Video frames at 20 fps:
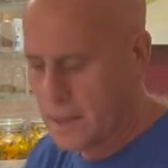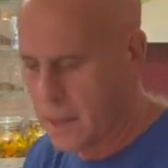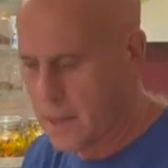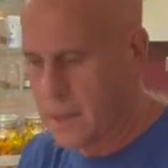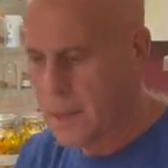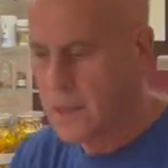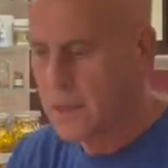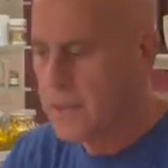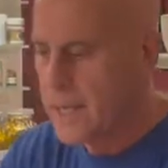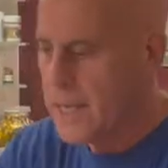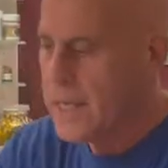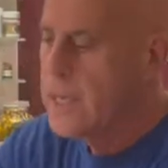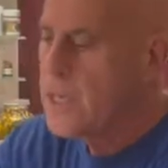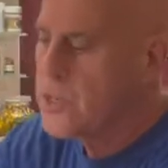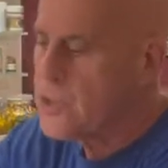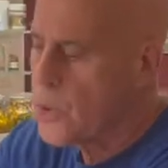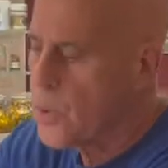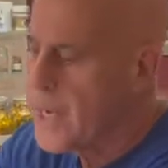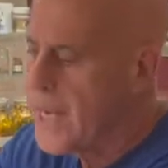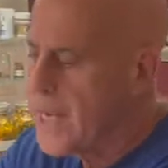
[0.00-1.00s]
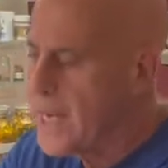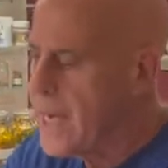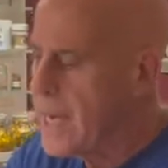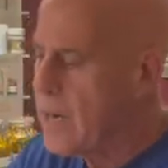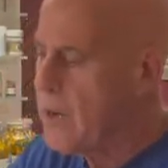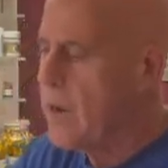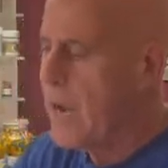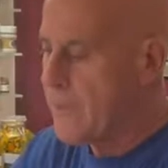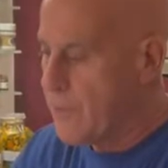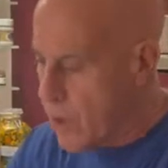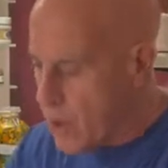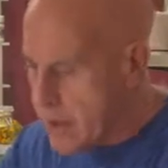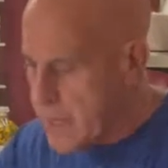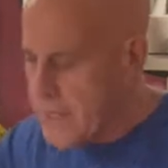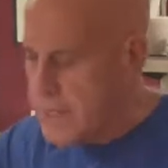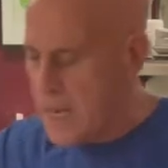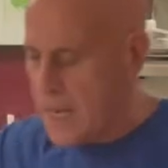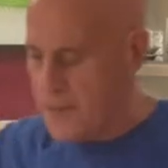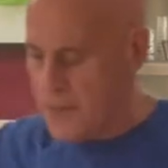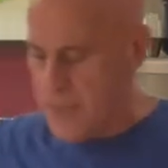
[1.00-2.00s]
Okay, so here I've already
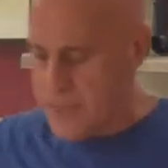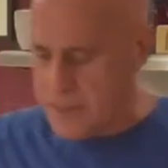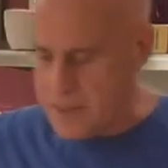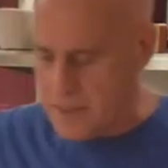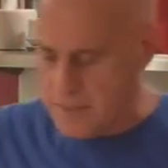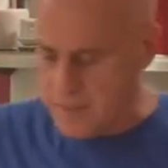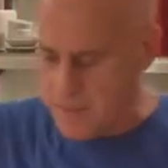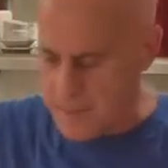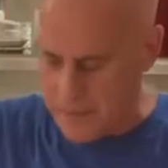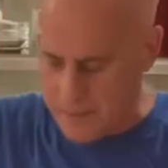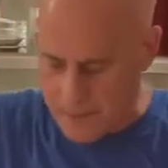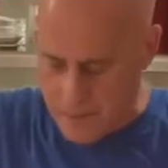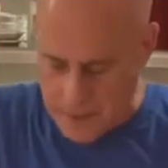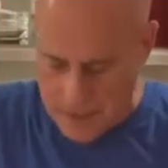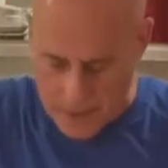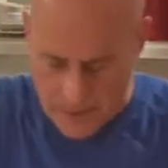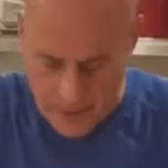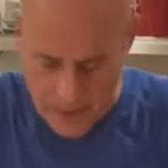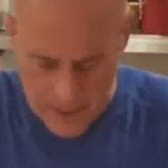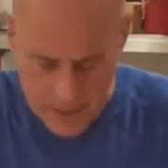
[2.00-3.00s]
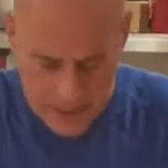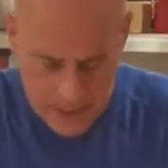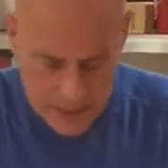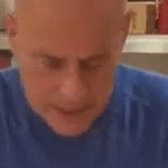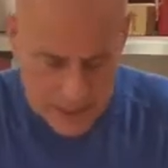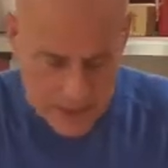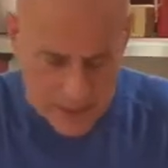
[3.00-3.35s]
done this. This is the